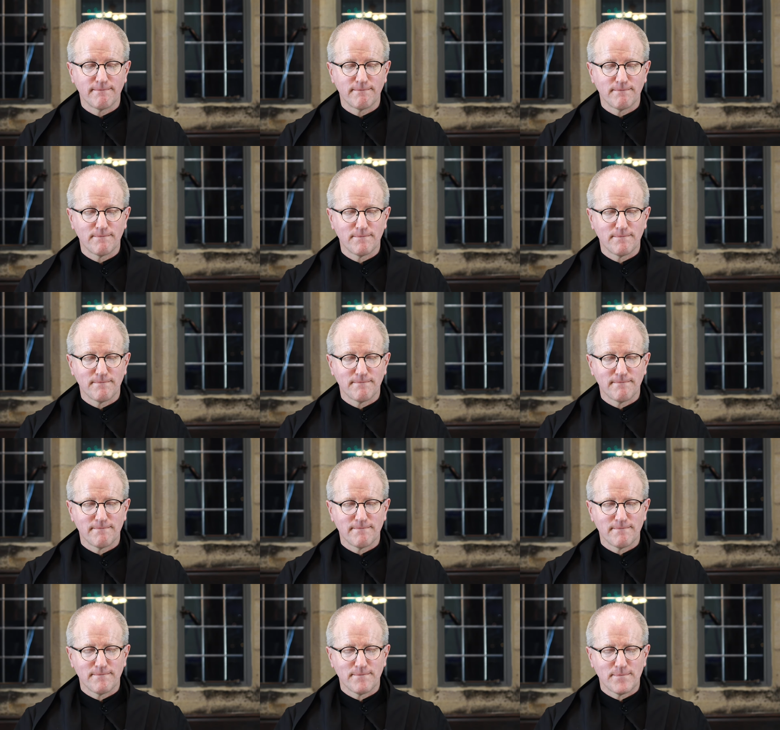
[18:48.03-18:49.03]

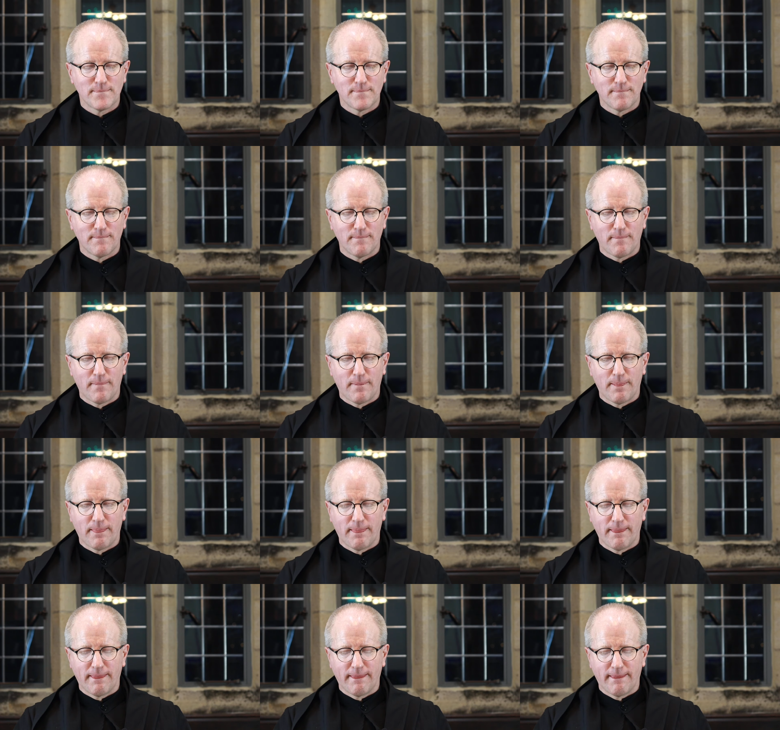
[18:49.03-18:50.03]

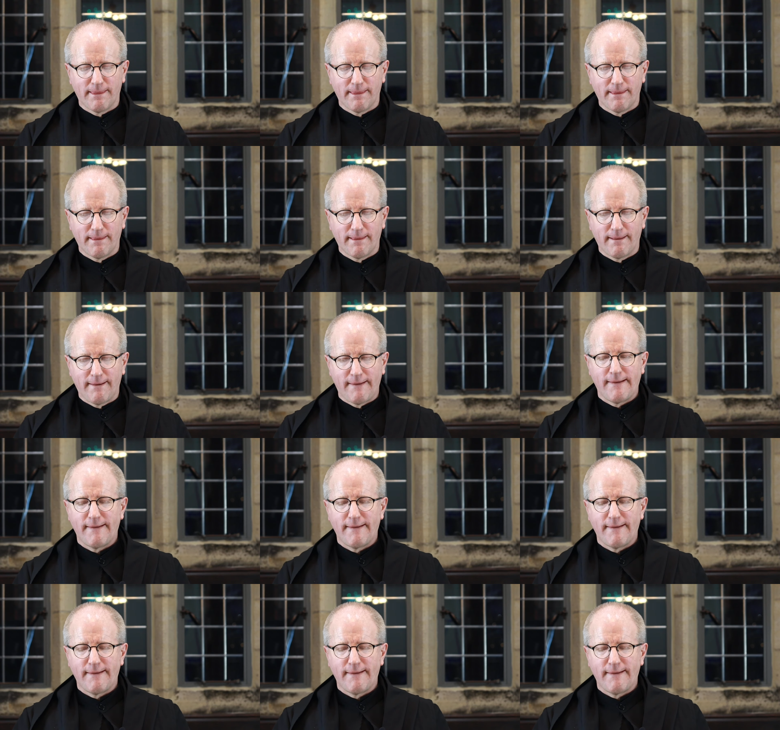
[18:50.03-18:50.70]
Nobody speaks.